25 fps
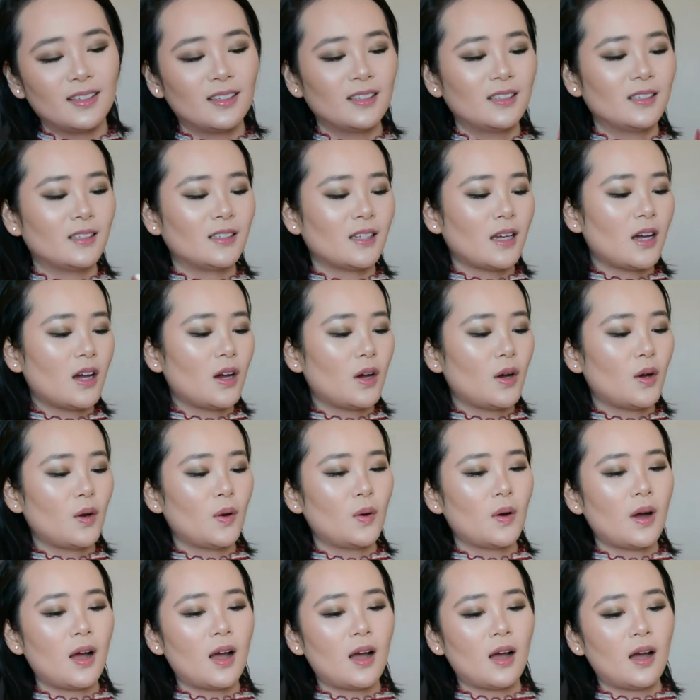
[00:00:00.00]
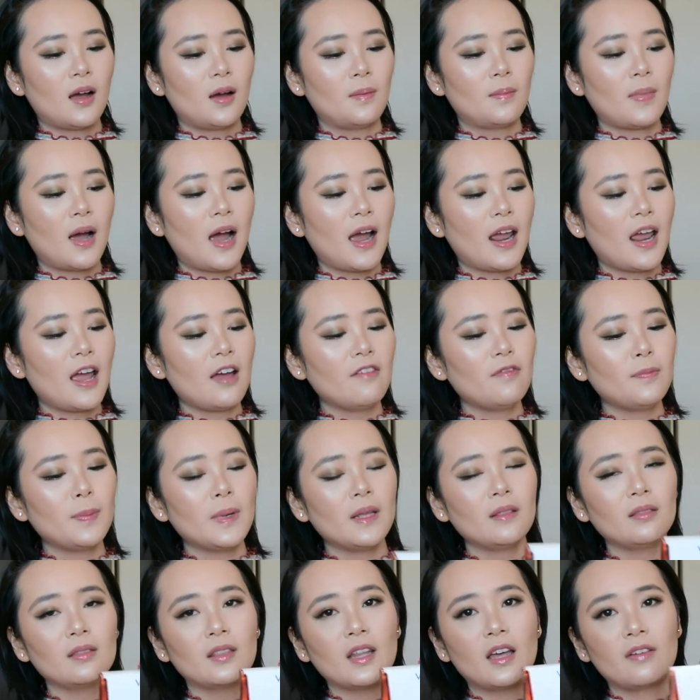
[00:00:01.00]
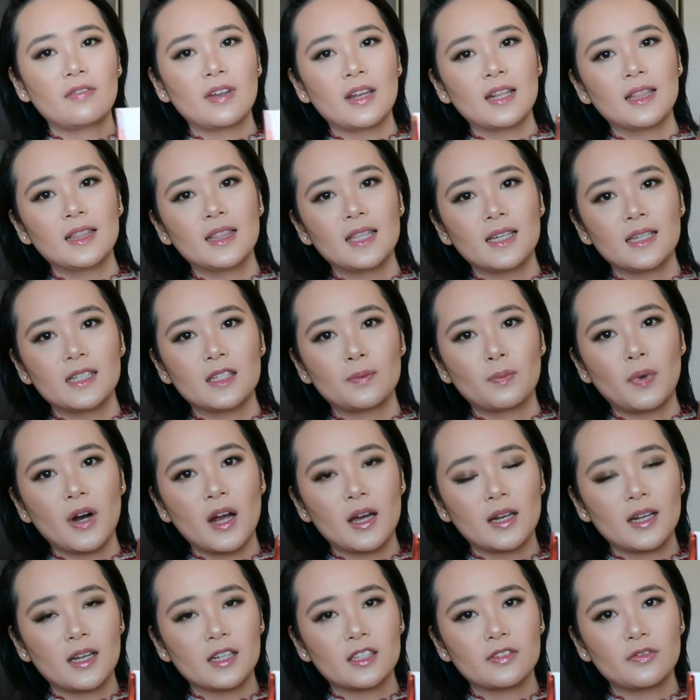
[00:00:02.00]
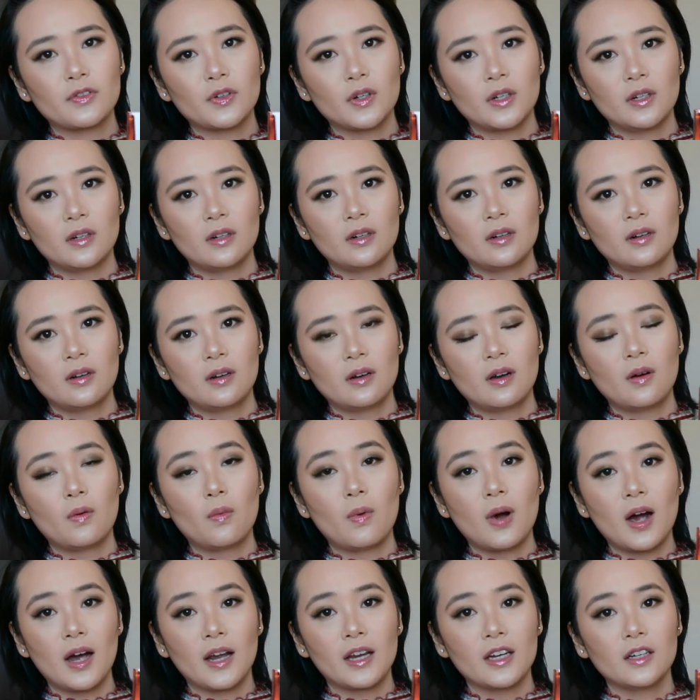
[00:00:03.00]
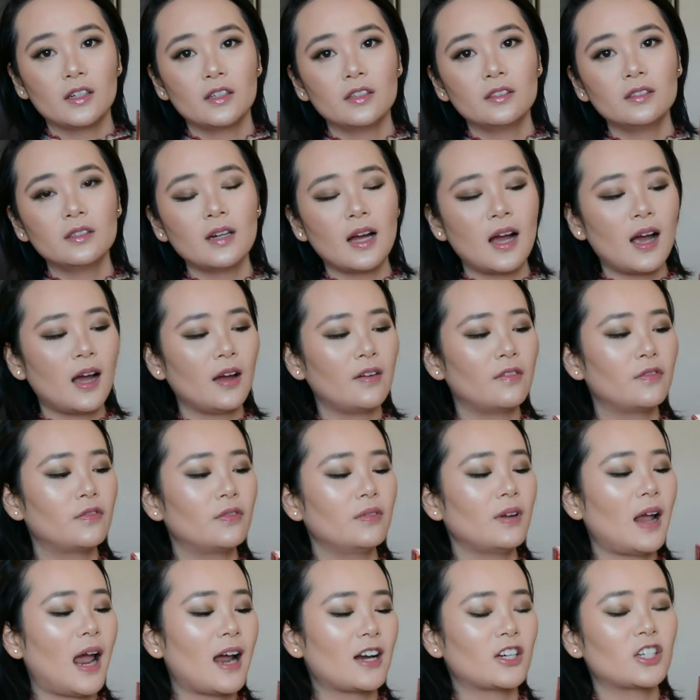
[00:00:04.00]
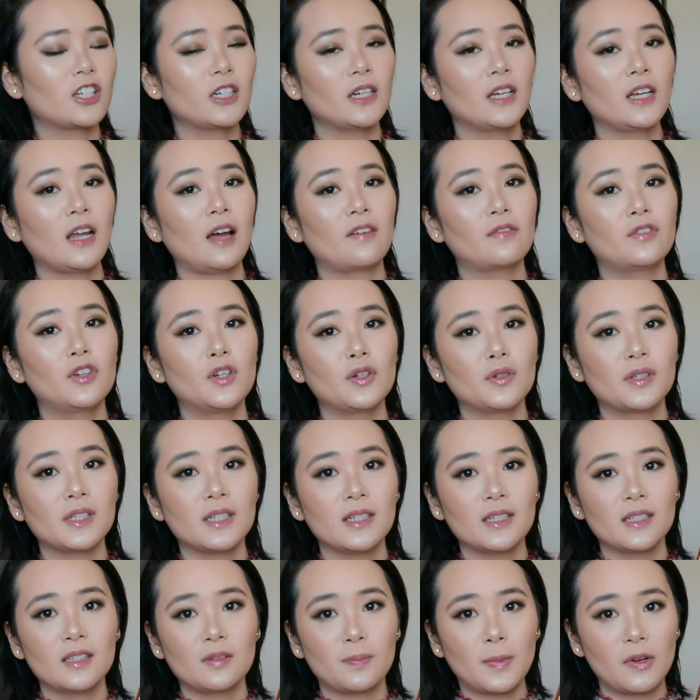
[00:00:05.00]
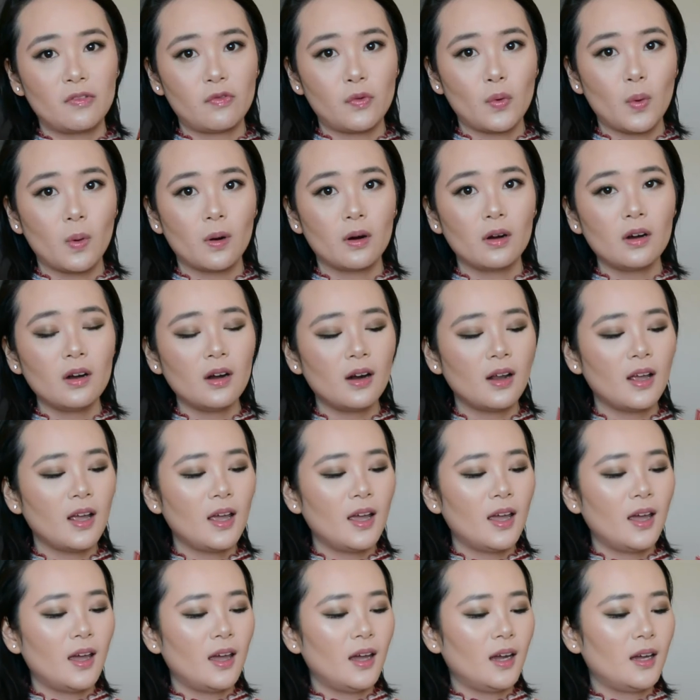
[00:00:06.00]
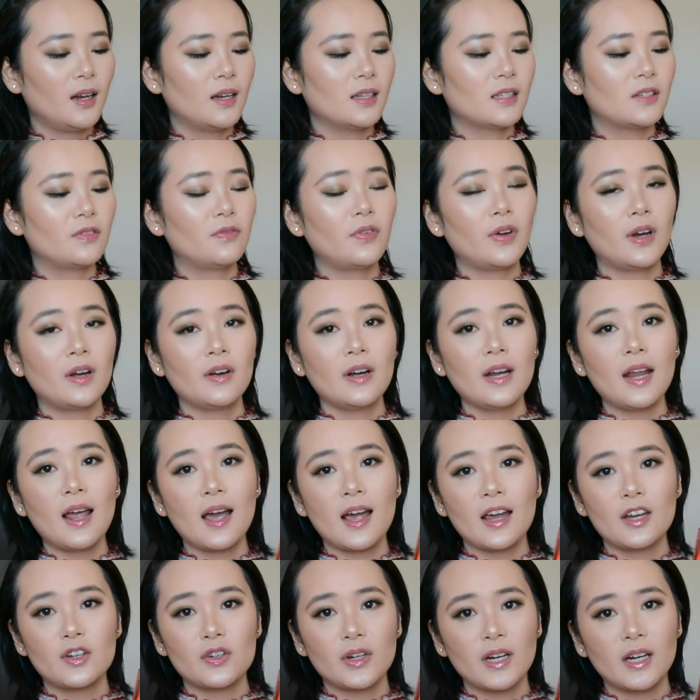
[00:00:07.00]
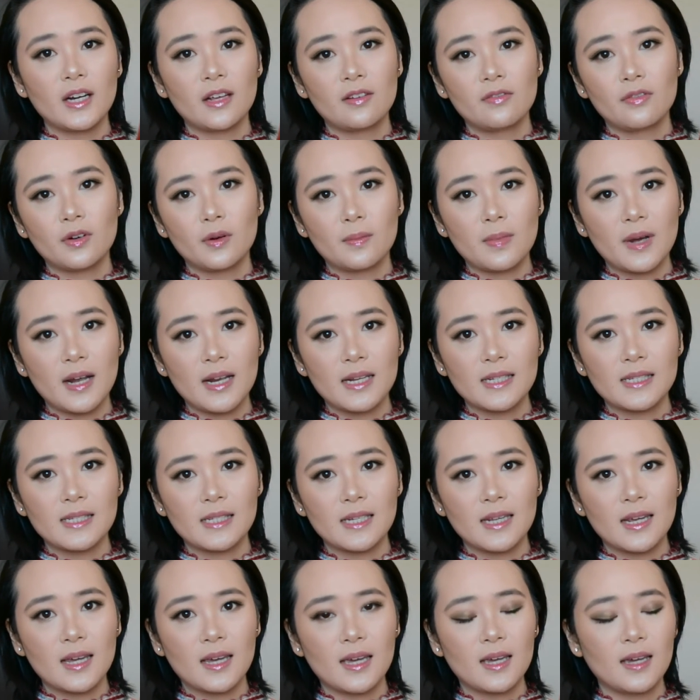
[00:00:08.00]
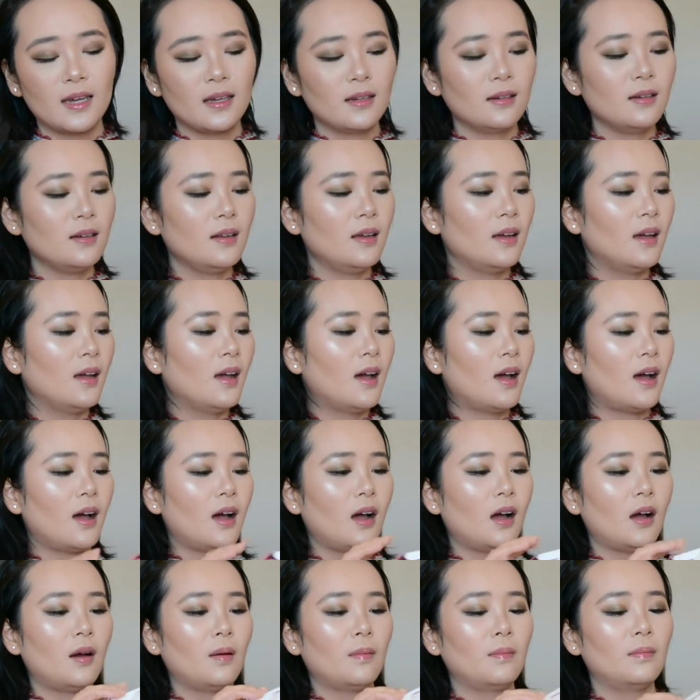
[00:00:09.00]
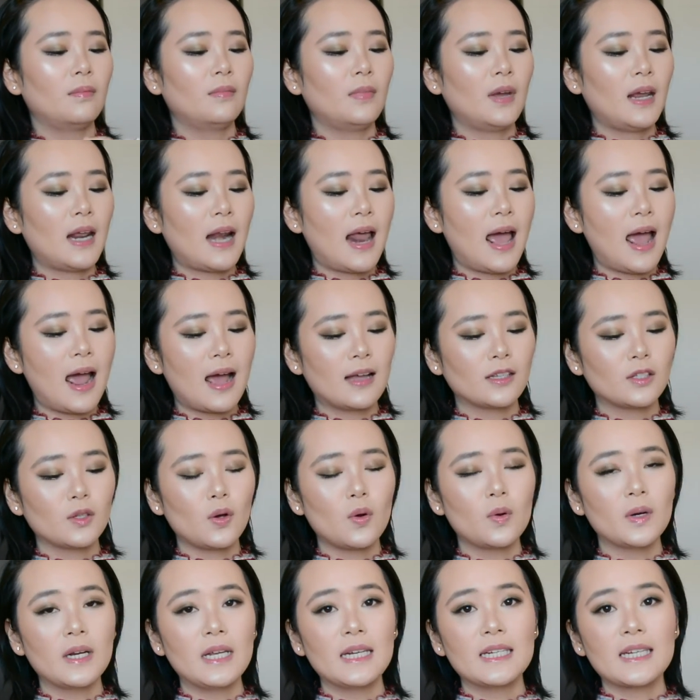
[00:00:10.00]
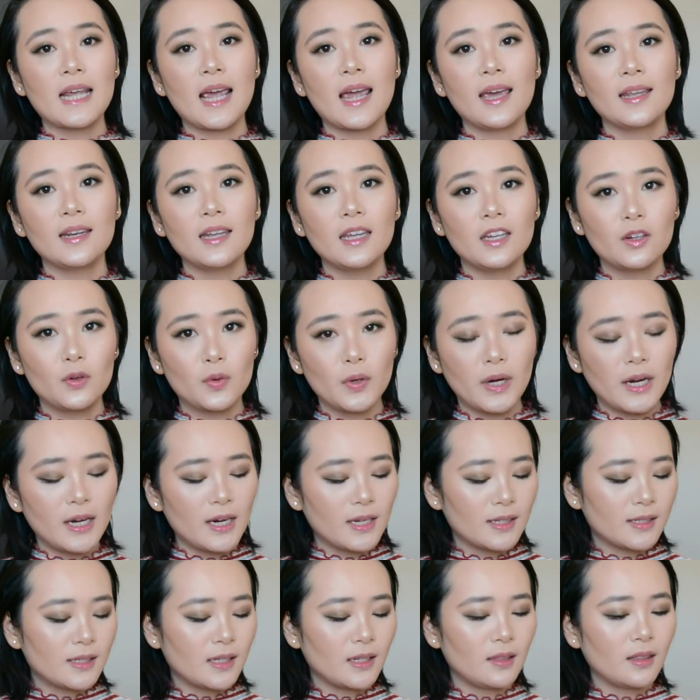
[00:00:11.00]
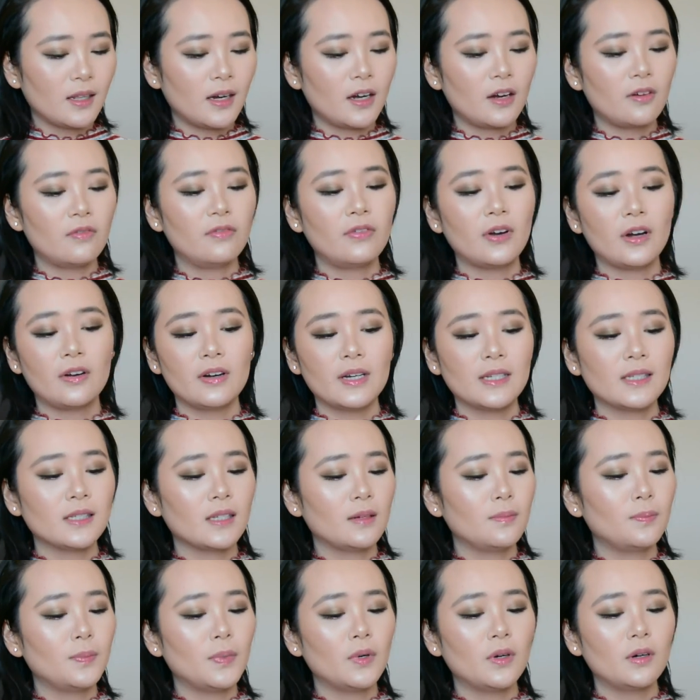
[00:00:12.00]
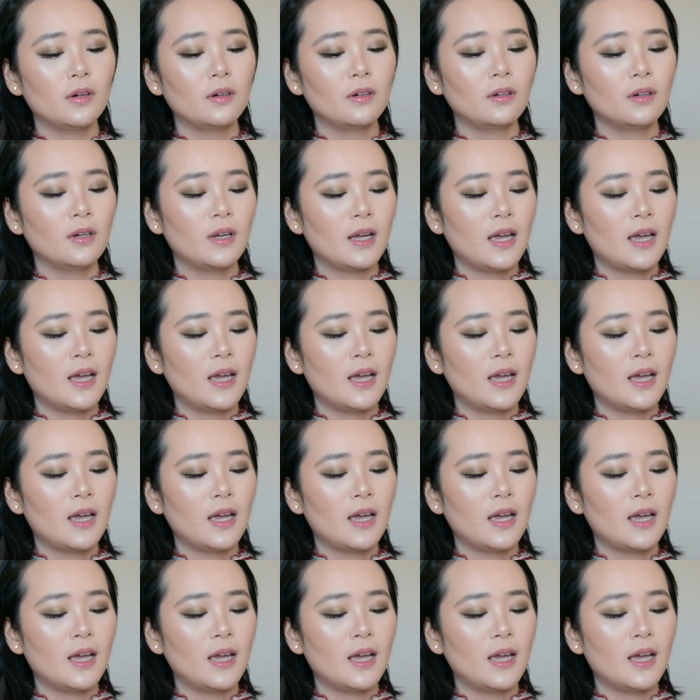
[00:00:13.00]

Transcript: So um, I have been loving this product for a while. I've actually I've used this before. It is very hydrating for my skin. Um, it has only 10 ingredients in there, very simple.